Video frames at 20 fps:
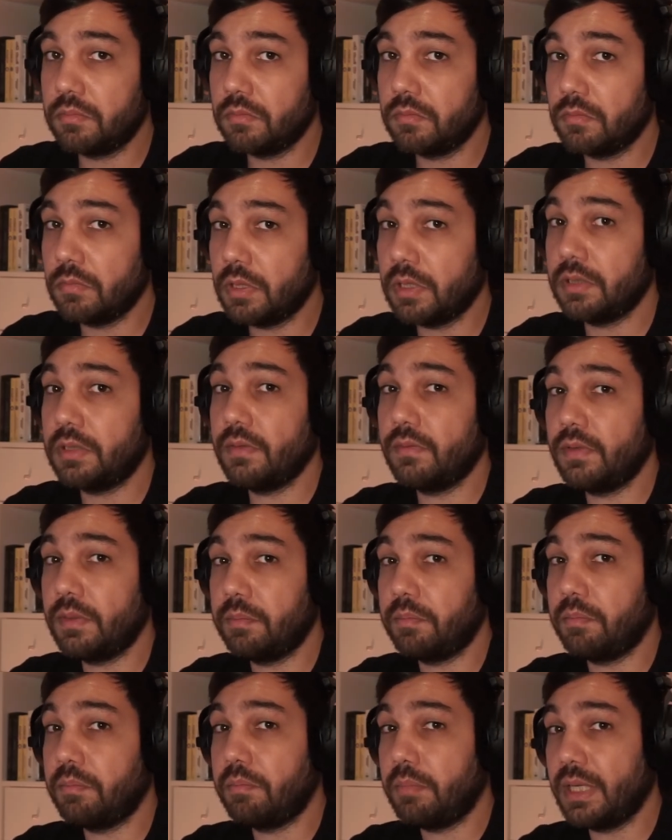relatively
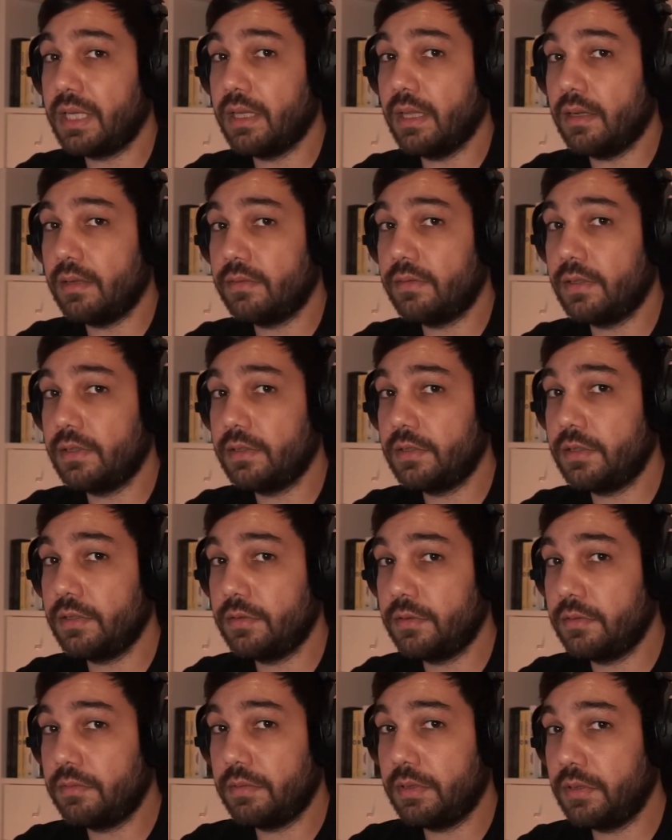big elephant
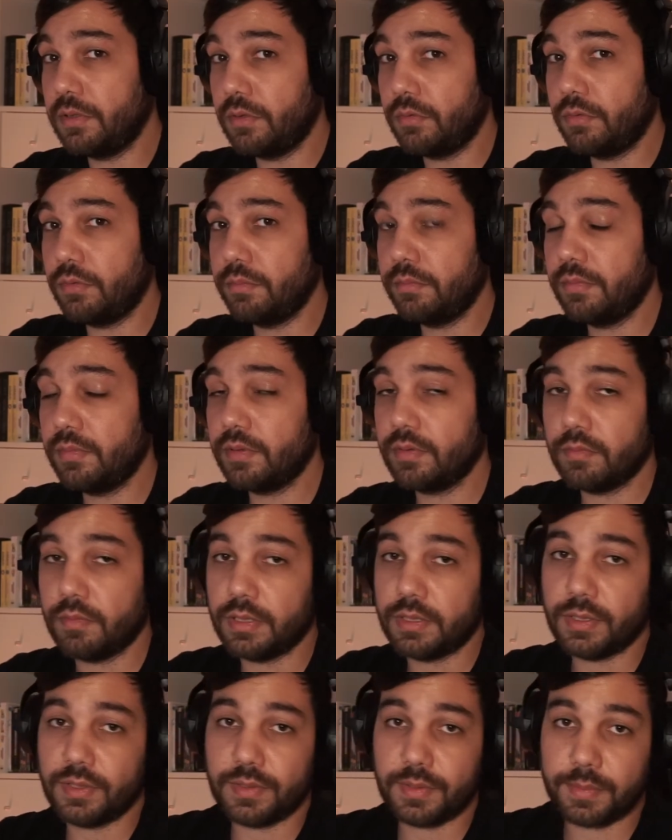in the room,
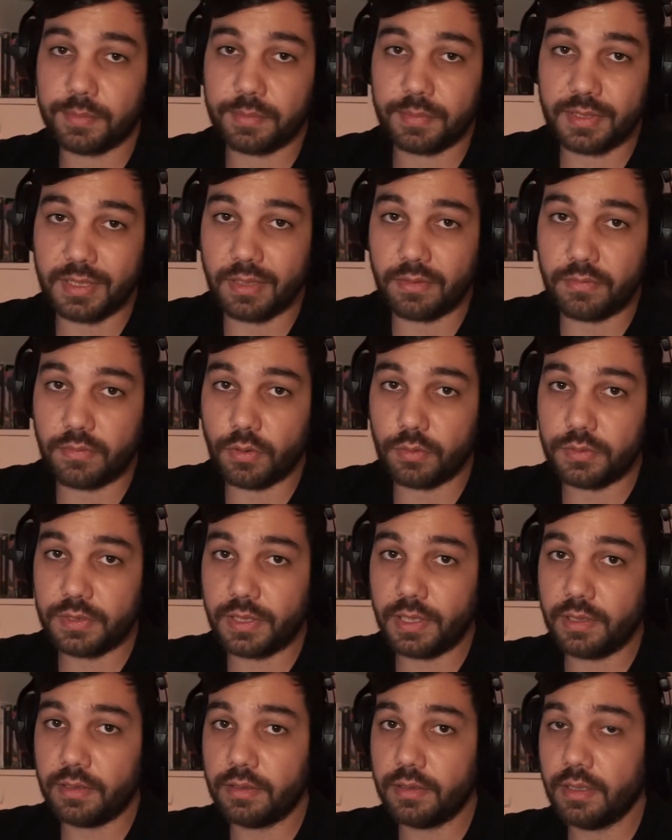which is self-hosting.